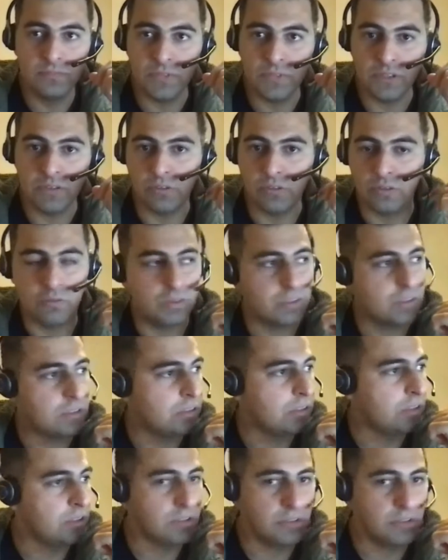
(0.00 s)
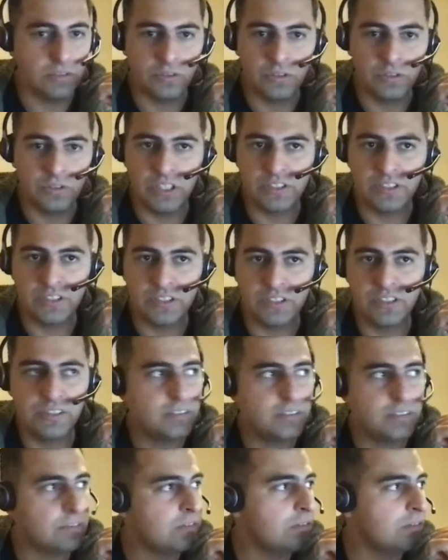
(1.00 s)
don't know, are you guys still
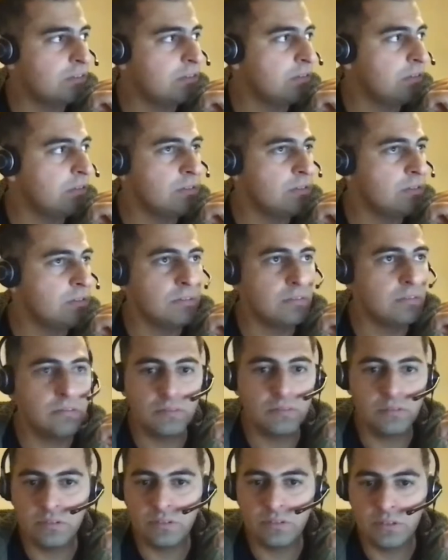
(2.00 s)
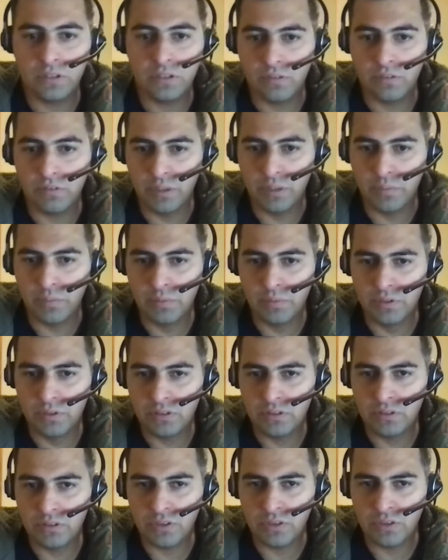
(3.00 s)
available?
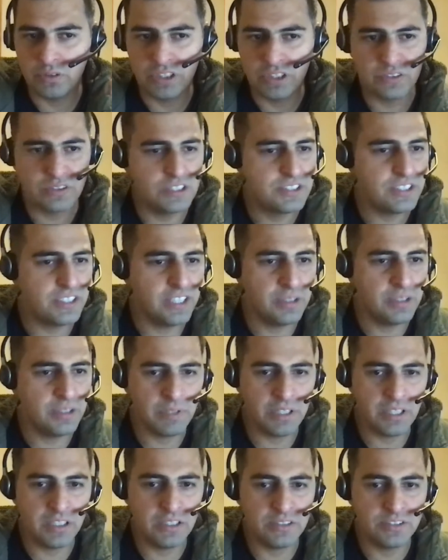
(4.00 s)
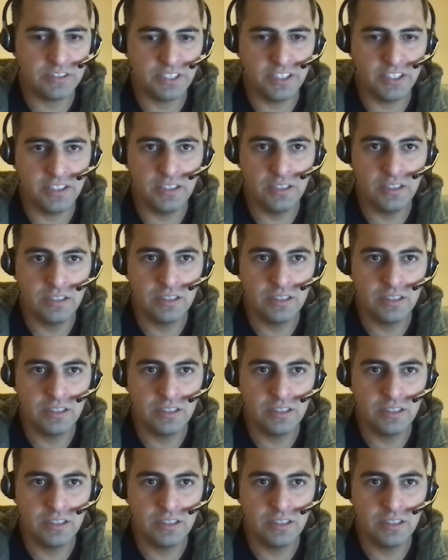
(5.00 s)
Are you guys still seeing my screen?